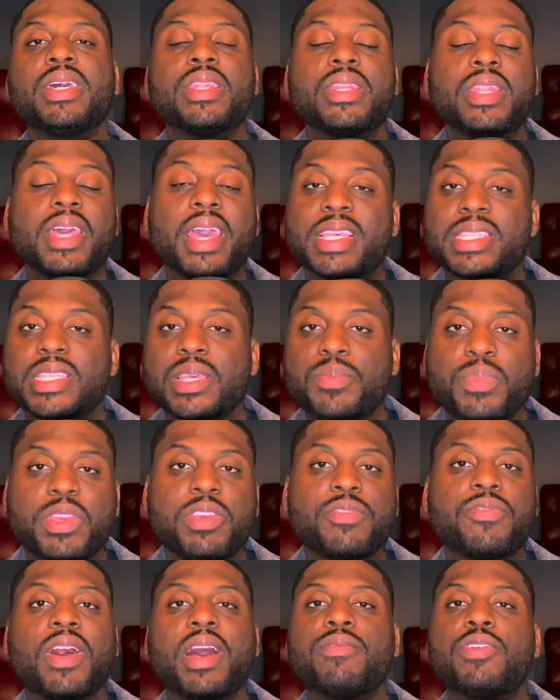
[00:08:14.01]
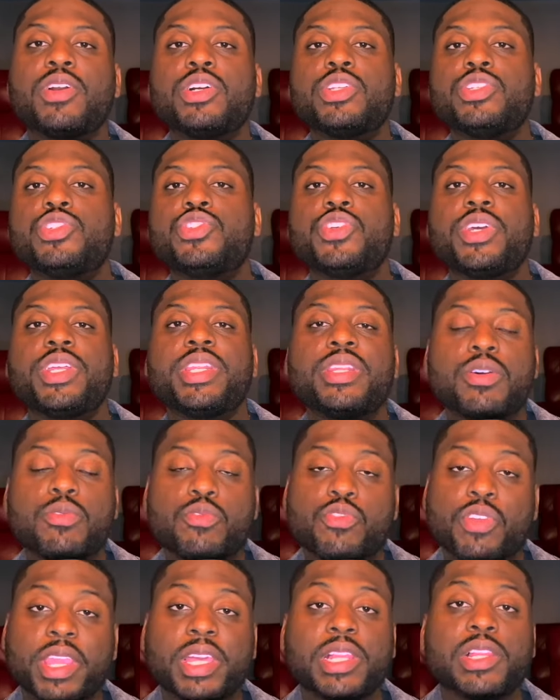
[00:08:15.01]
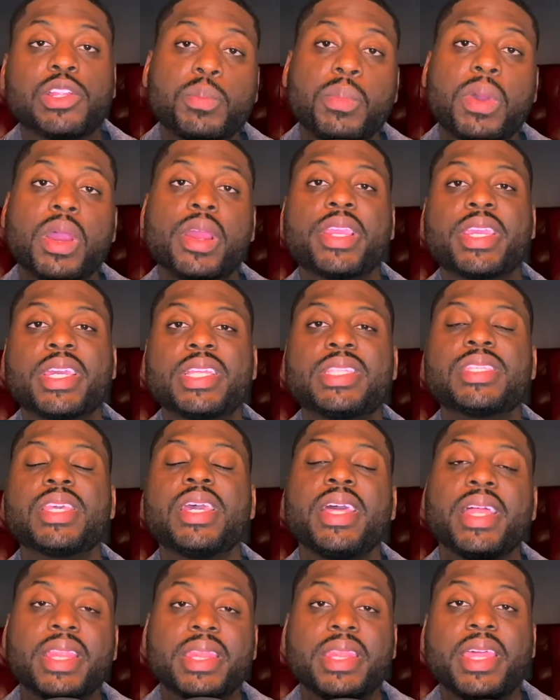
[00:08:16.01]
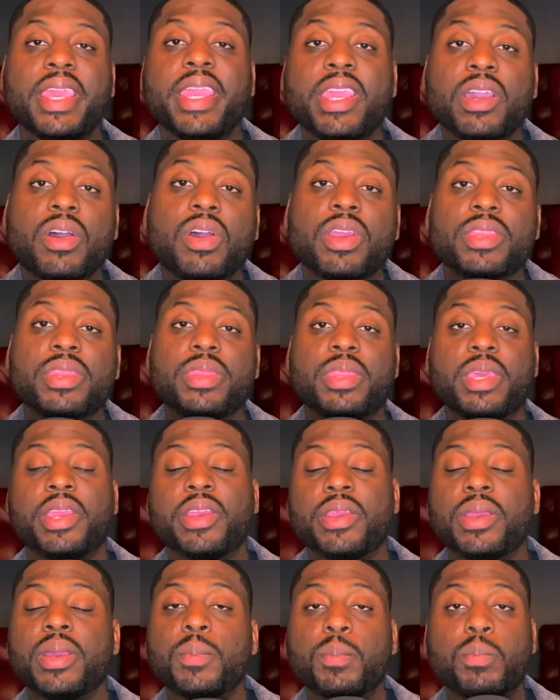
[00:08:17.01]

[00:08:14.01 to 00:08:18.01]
The S&P 500, the regular markets, they are there.